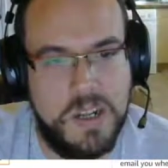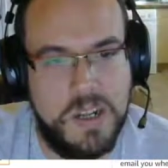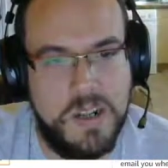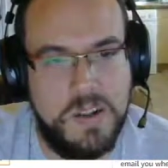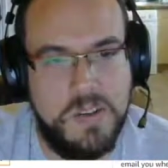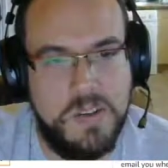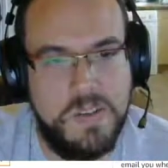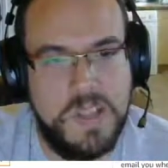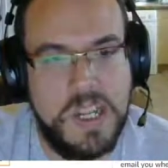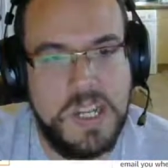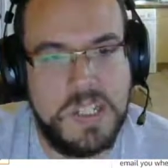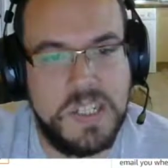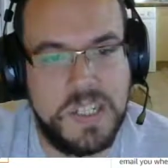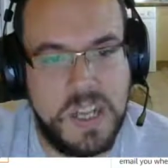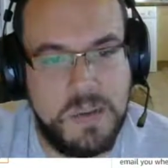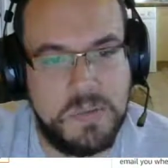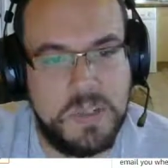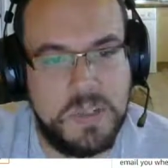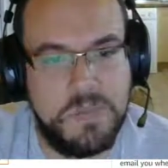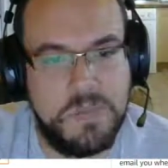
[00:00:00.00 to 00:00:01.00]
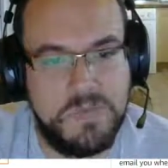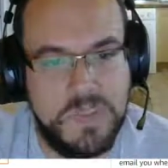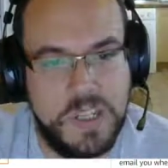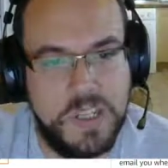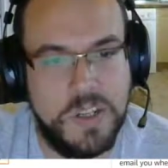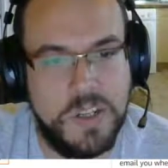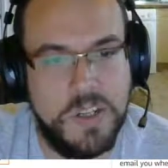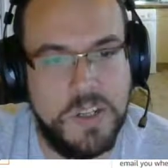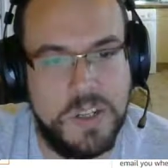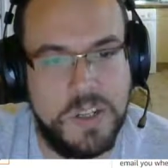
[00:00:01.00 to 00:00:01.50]
these names are really
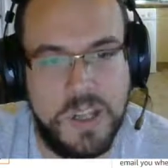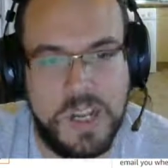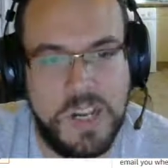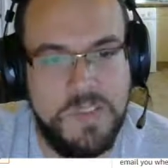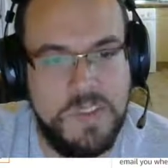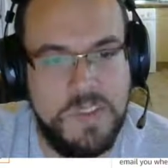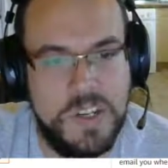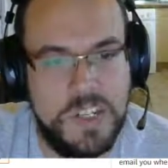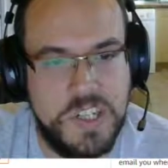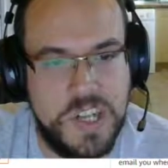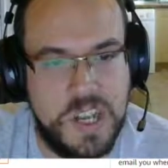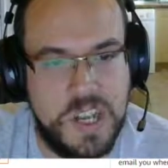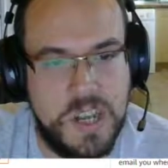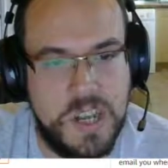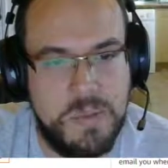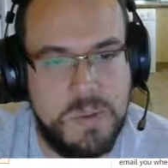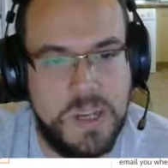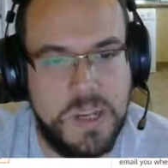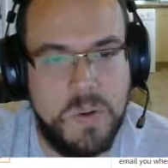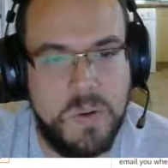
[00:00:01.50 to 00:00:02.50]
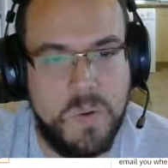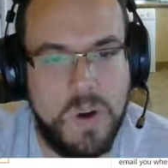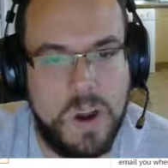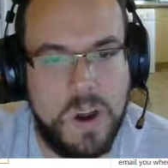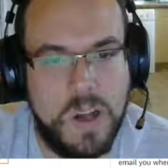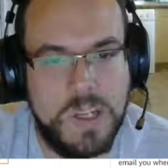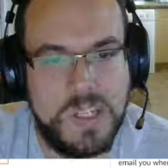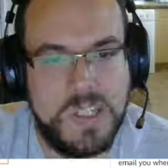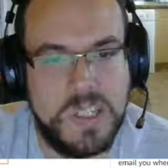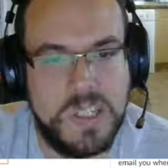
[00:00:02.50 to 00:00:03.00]
good, like EVGA, Be
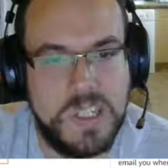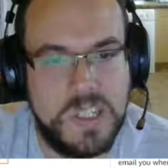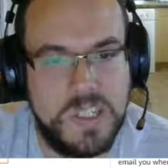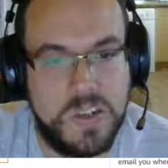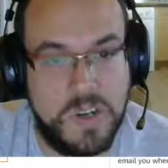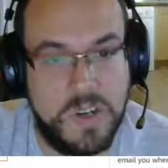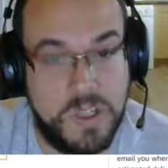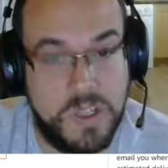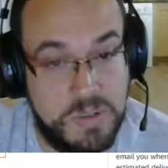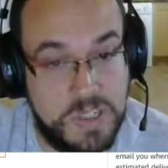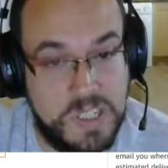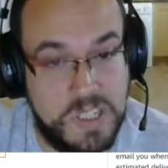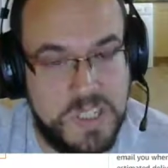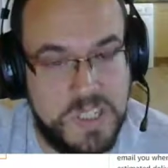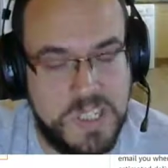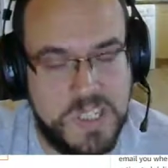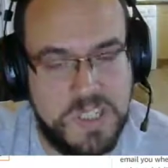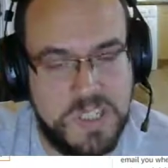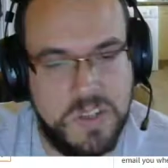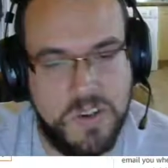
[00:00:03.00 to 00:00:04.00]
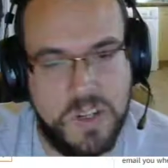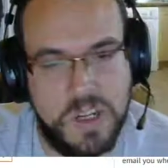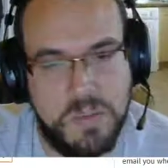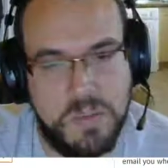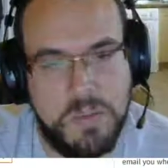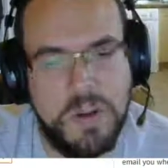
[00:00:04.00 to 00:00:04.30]
Quiet, Seasonic, especially Seasonic.